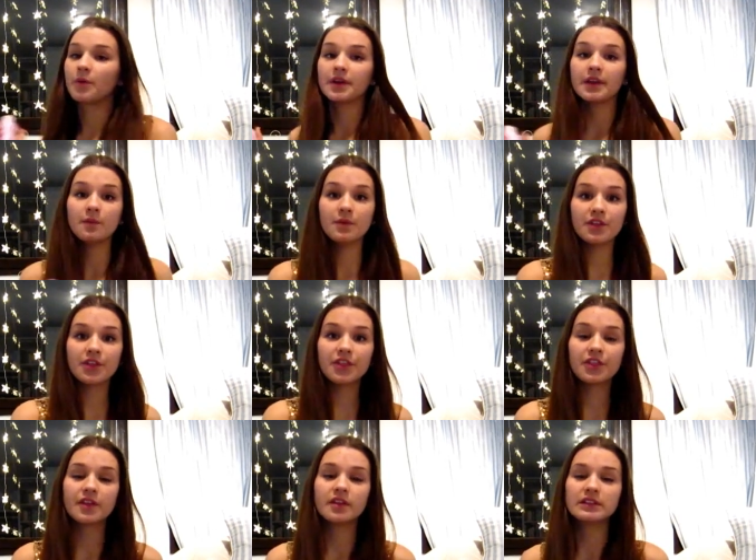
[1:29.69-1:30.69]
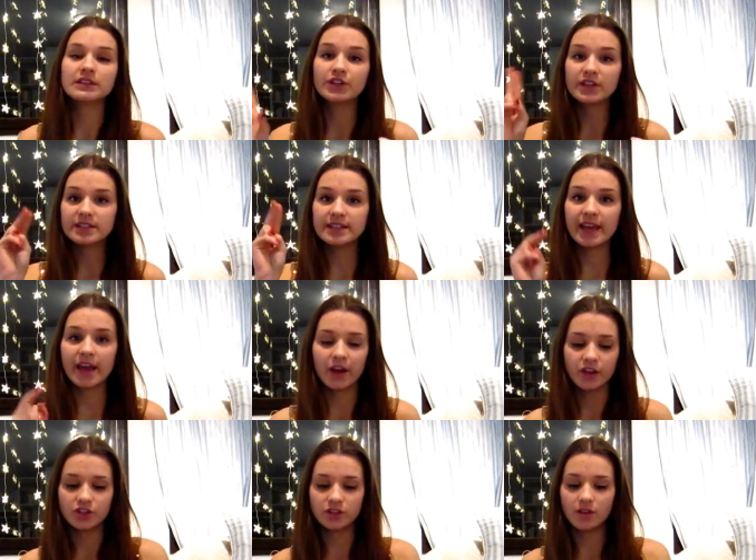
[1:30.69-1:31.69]
working with greasy hair,
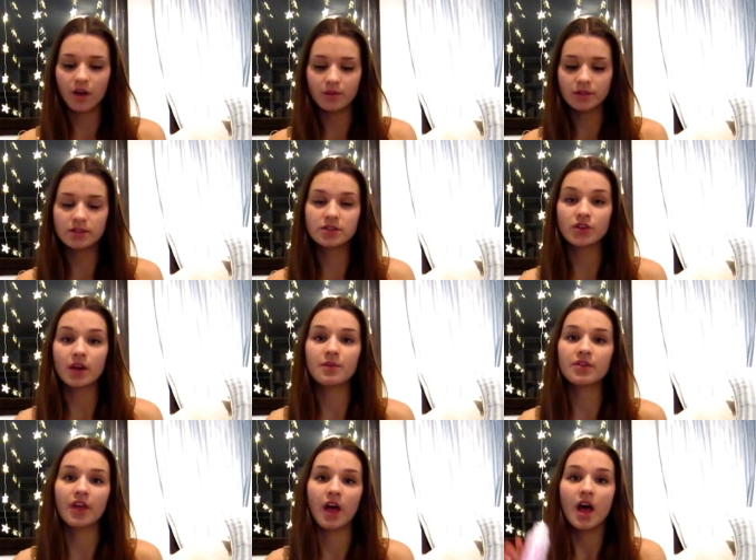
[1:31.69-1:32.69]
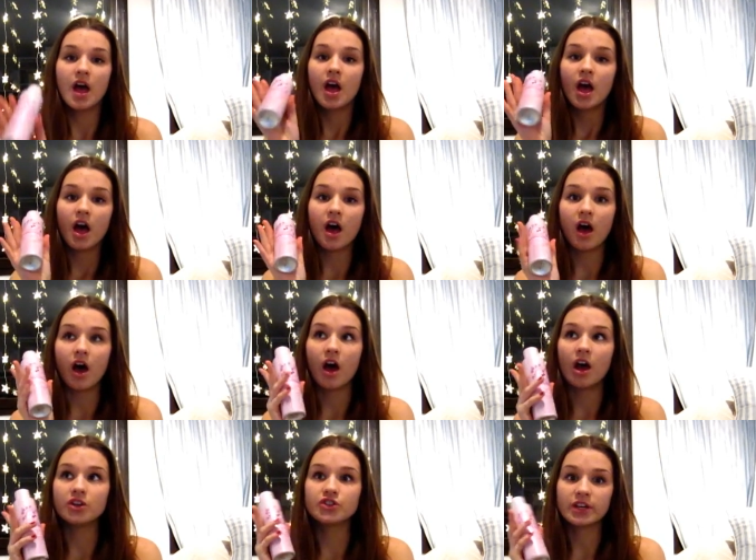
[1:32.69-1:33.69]
you should always try with a
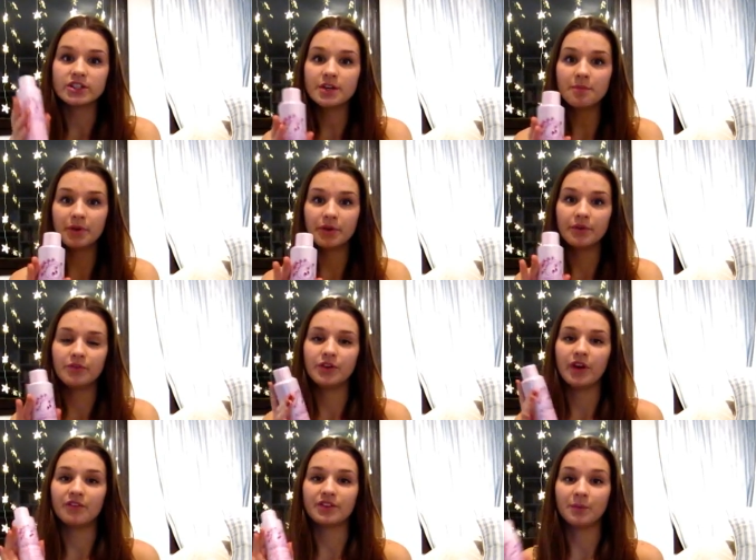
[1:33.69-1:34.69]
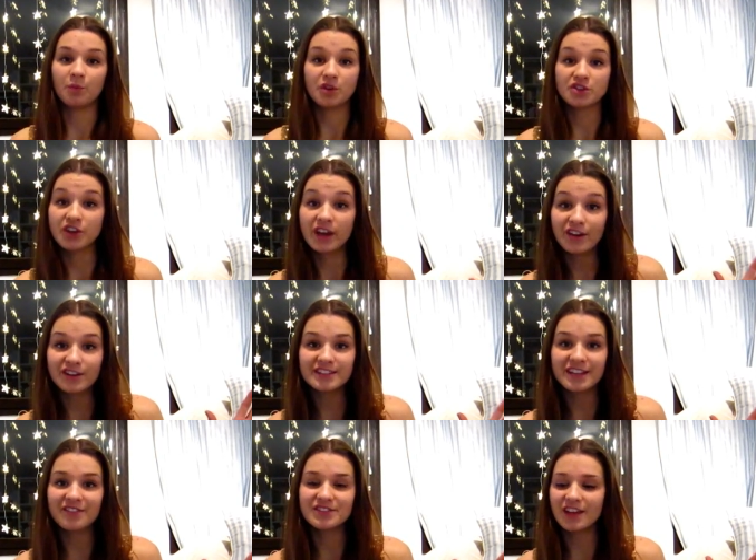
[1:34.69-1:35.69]
dry shampoo if you don't have time to wash your hair
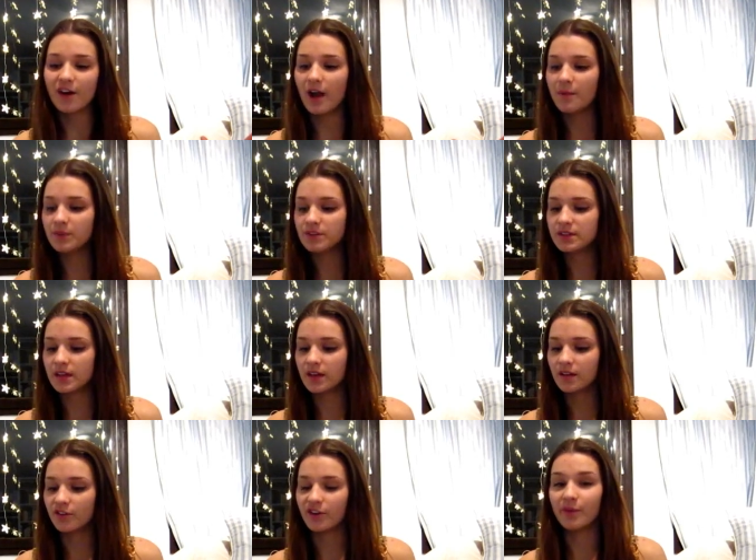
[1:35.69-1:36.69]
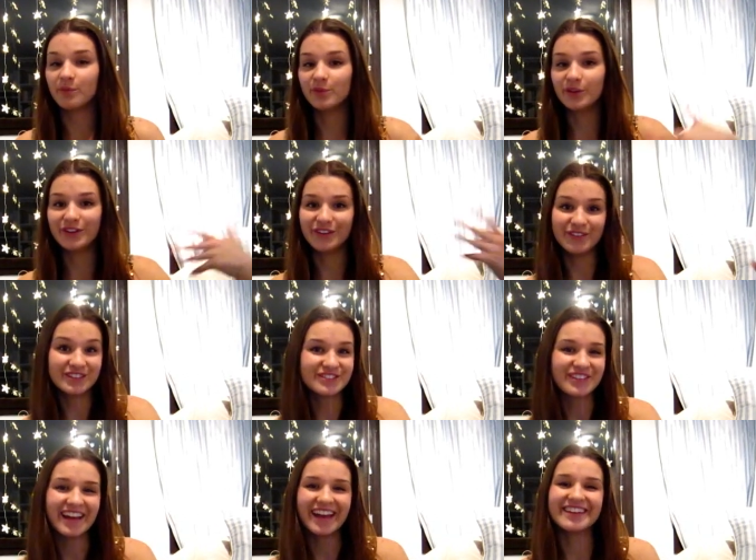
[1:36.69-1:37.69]
stuff. So I'm using, or I would use if
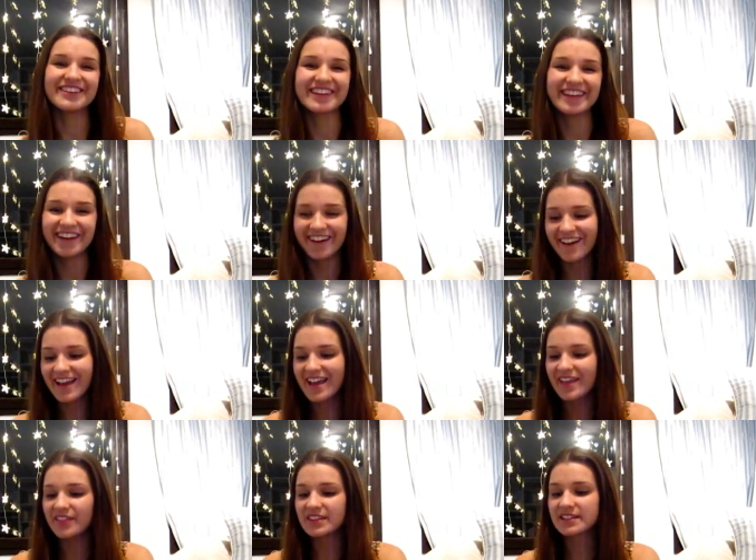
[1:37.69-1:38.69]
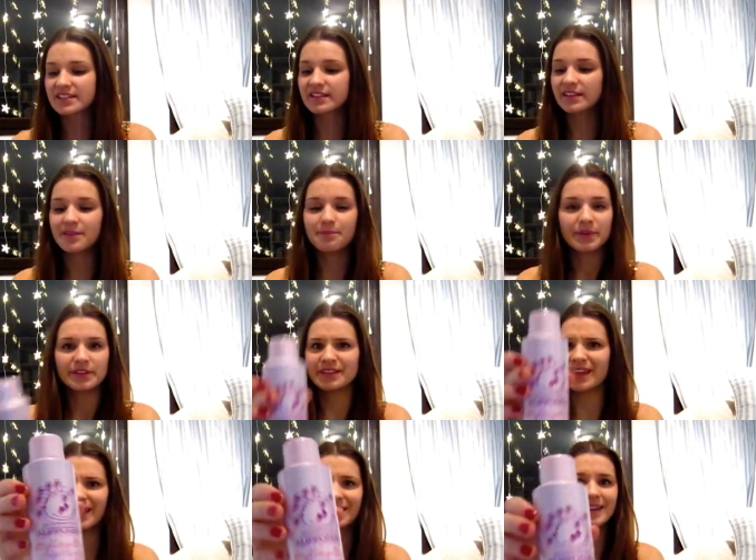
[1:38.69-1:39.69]
I had dirty hair, this
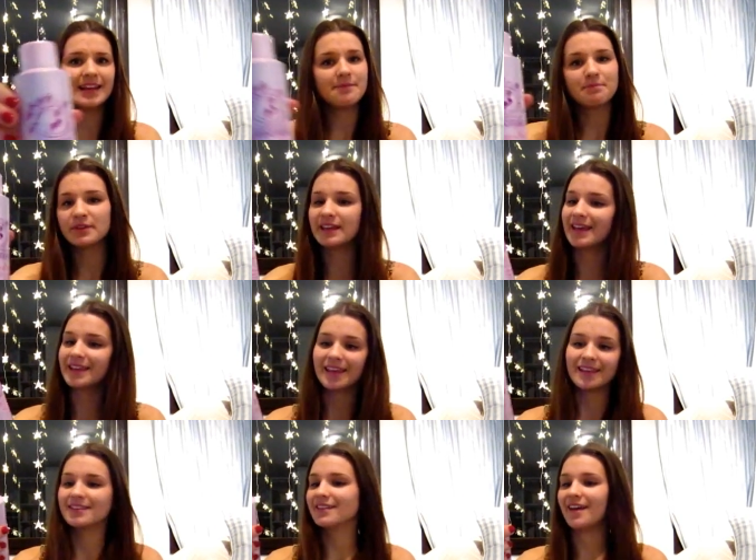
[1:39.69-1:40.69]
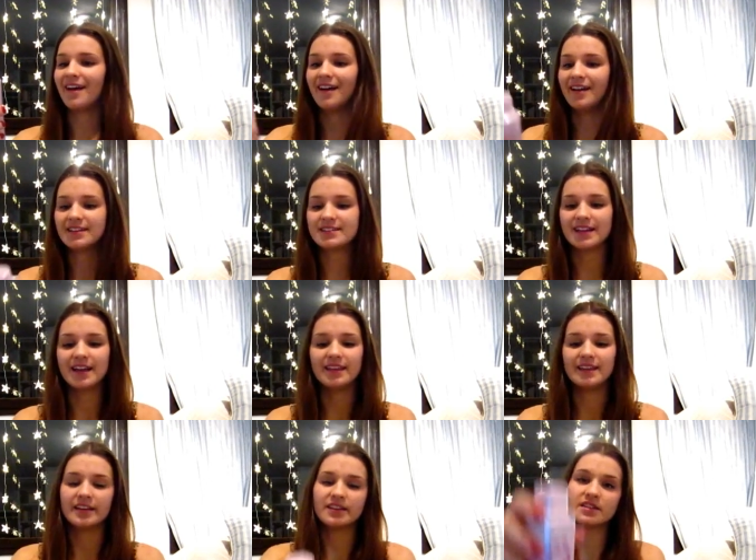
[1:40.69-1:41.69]
Klippoteket
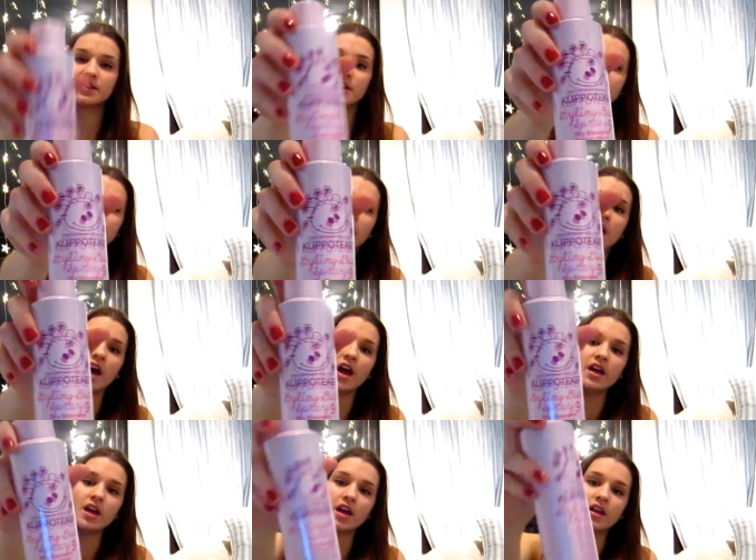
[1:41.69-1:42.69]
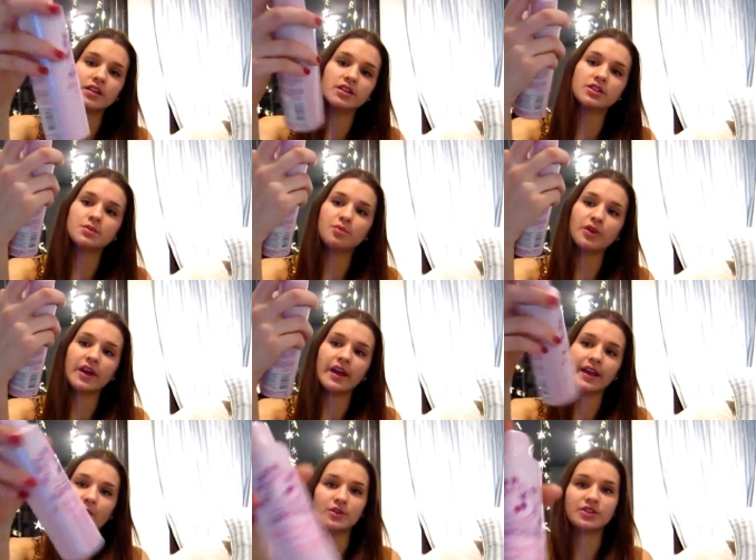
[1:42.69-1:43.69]
styling dust
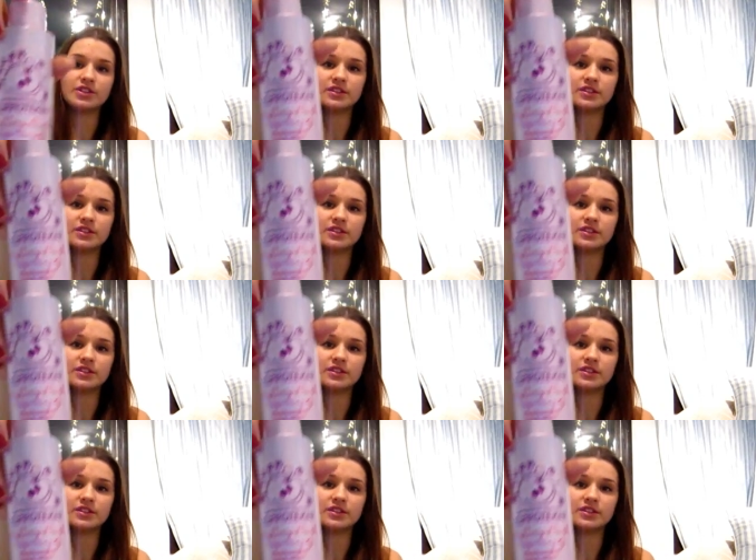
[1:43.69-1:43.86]
spray, which